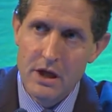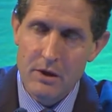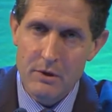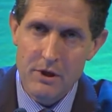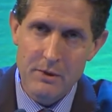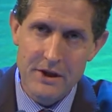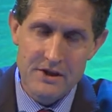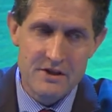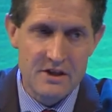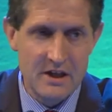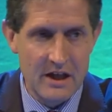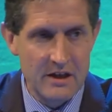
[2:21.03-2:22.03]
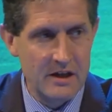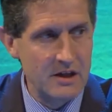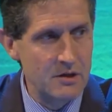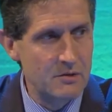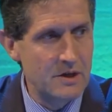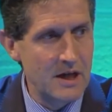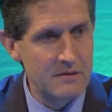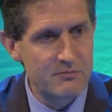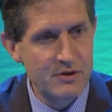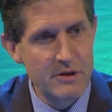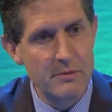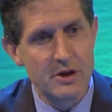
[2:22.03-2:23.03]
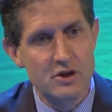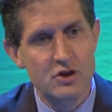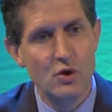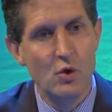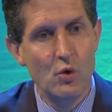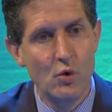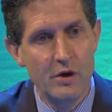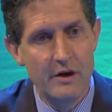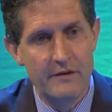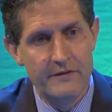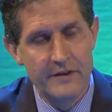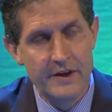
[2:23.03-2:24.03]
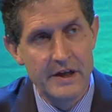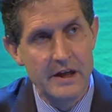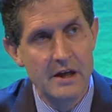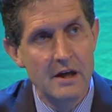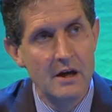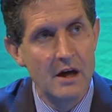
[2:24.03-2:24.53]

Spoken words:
And when you add these together, you get pretty much all of the